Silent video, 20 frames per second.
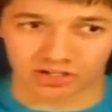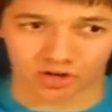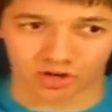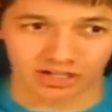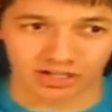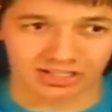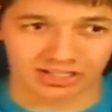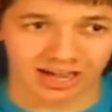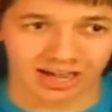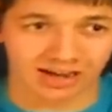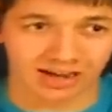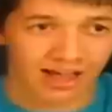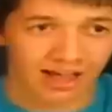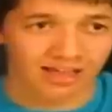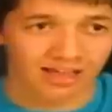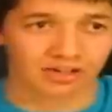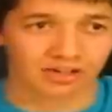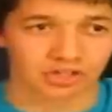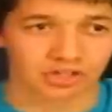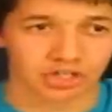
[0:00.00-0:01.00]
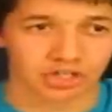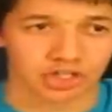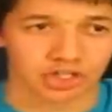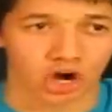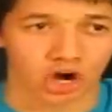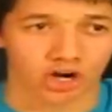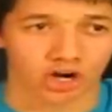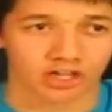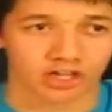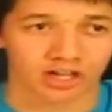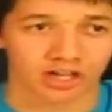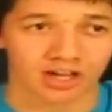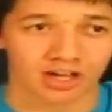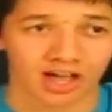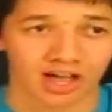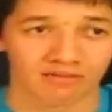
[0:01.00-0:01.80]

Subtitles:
so I just said, "There's a shark."